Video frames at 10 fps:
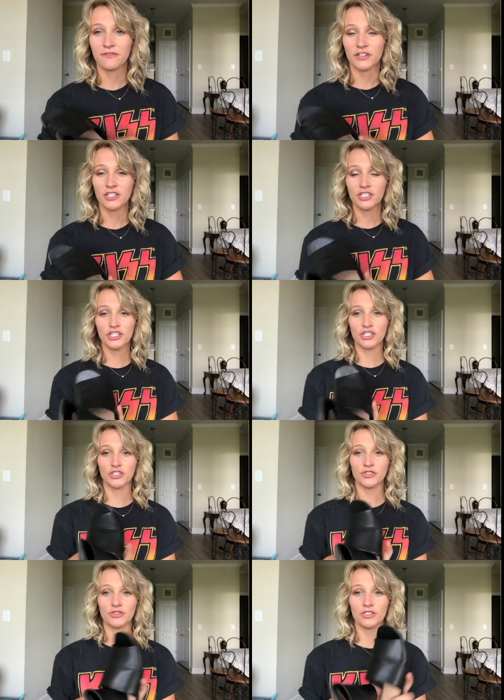first
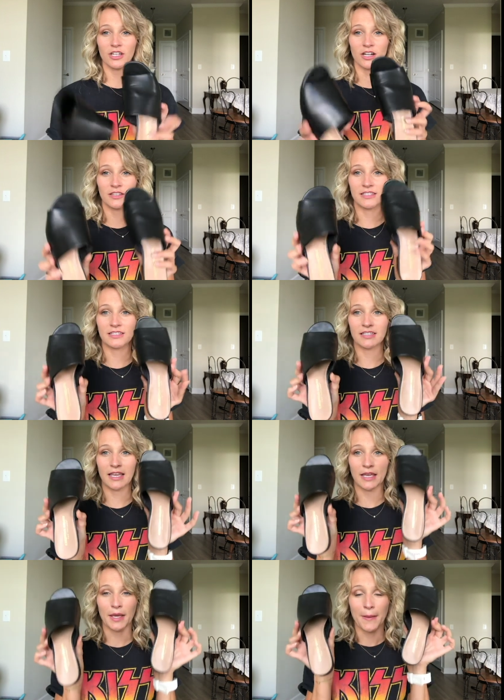shoes are these
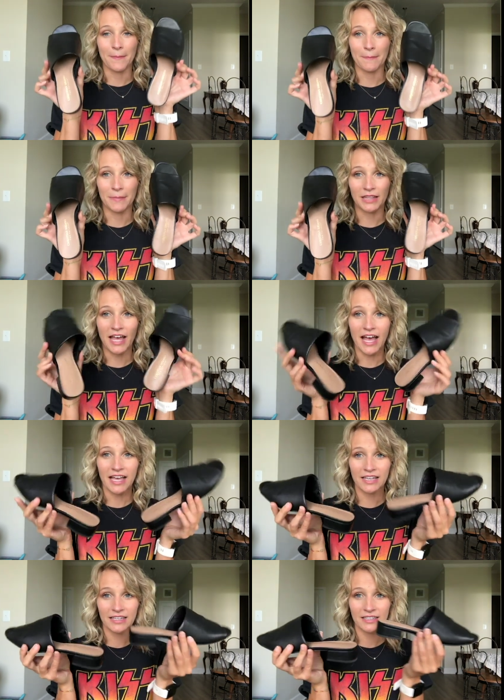like
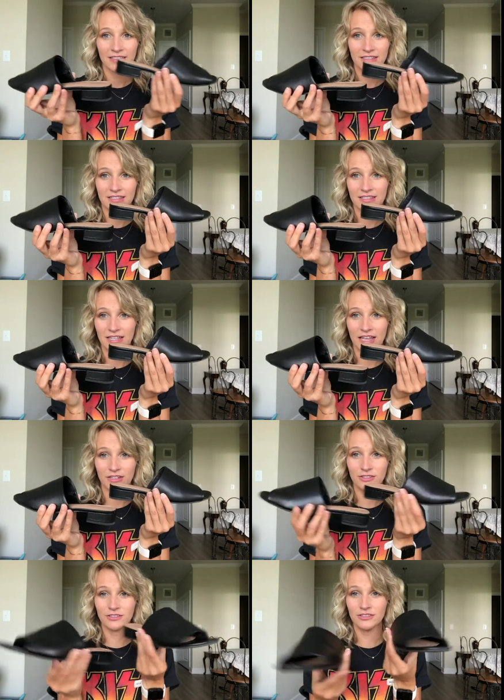black
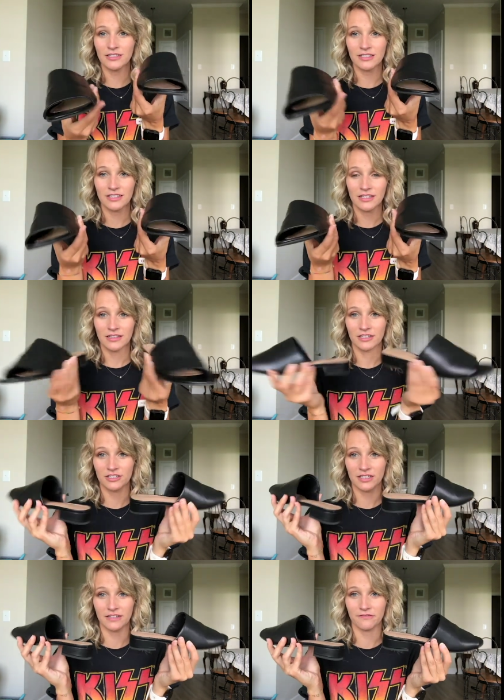sandals they're
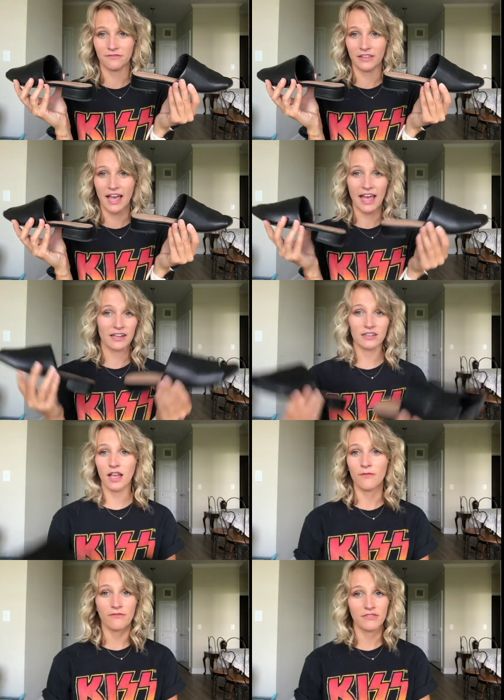just like flat,
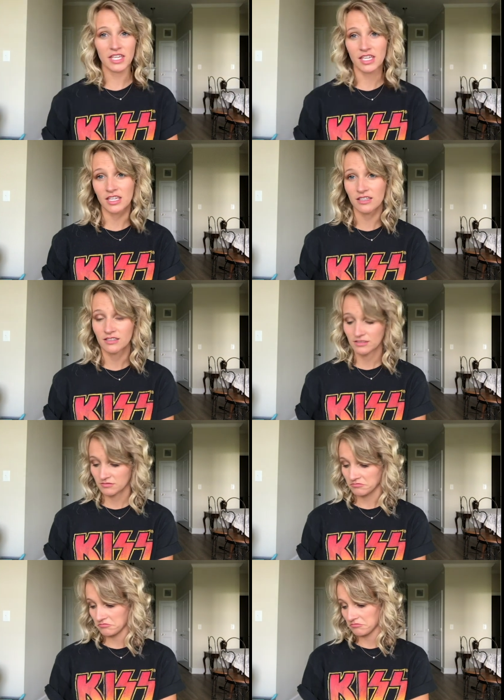comfy,
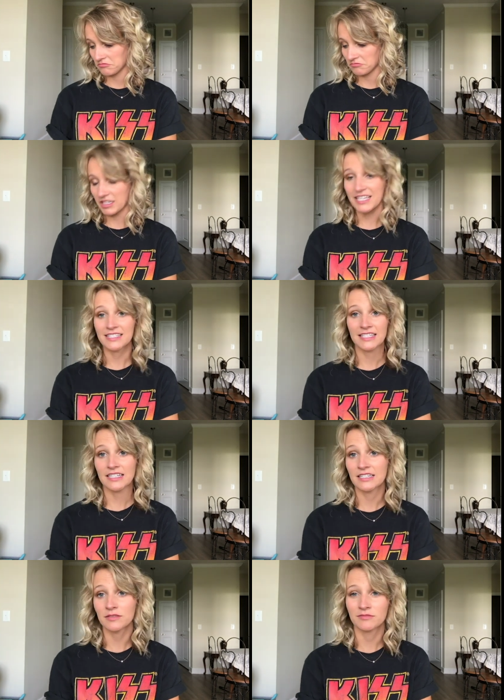easy
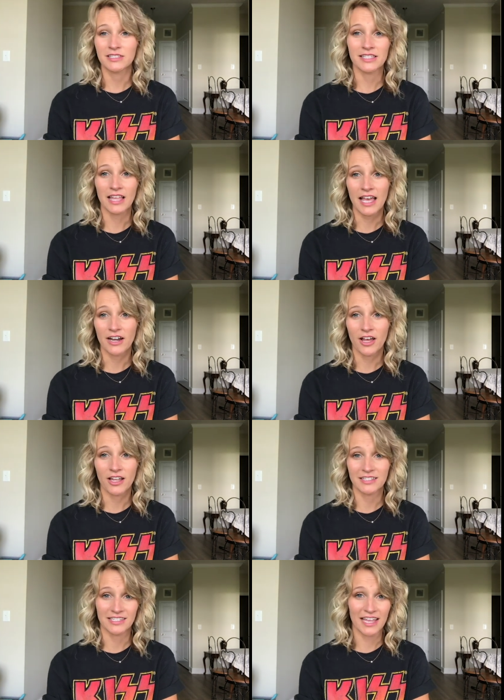to slide
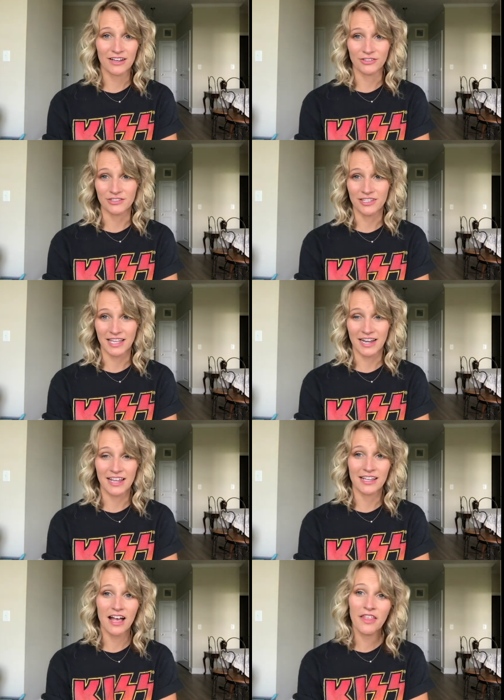on sandals. And
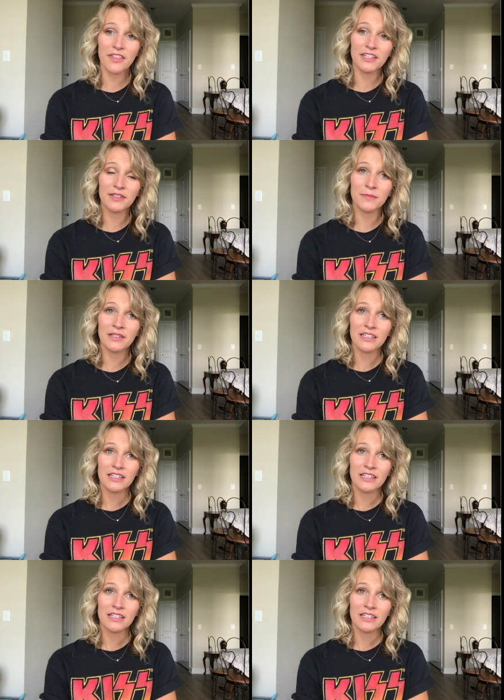I got them